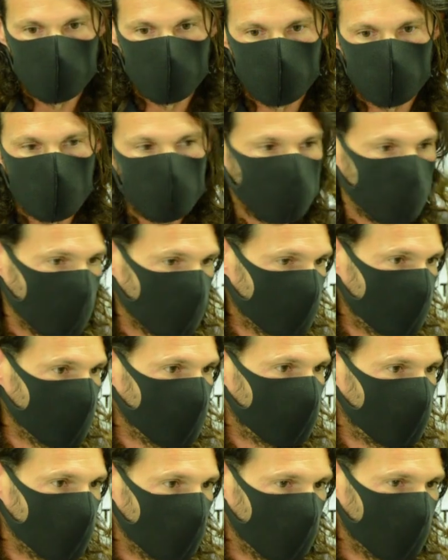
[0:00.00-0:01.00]
we make this
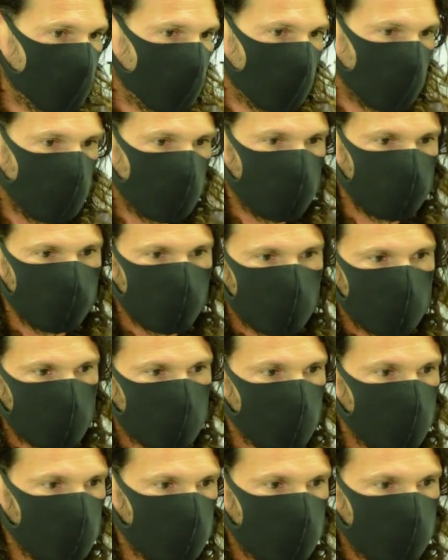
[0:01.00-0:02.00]
job
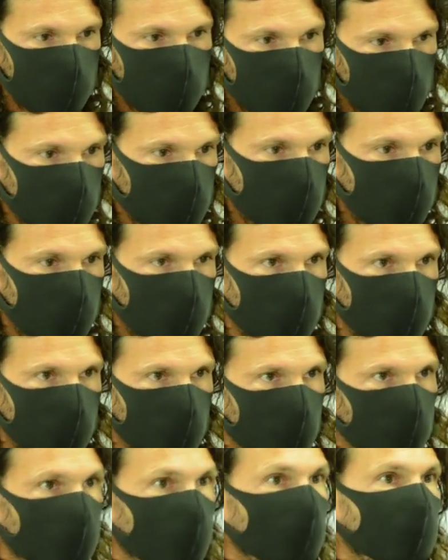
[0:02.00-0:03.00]
since
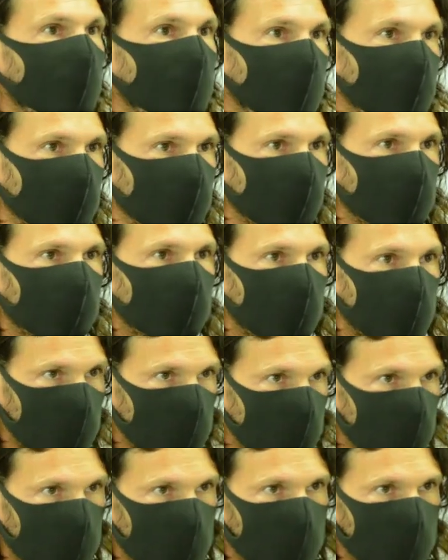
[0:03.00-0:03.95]
two, two years with this